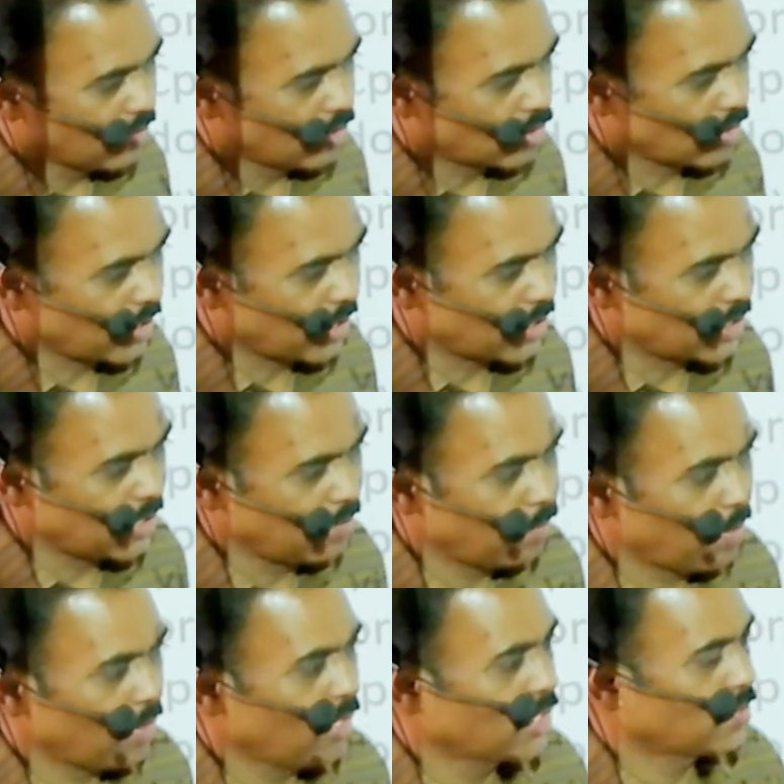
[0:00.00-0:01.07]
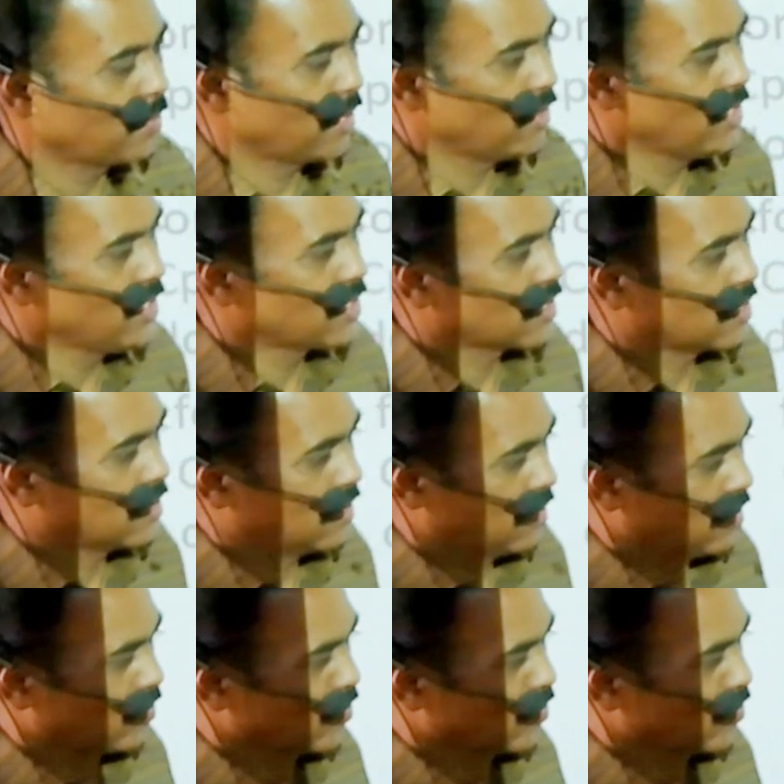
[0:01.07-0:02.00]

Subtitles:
So that C5H5 is a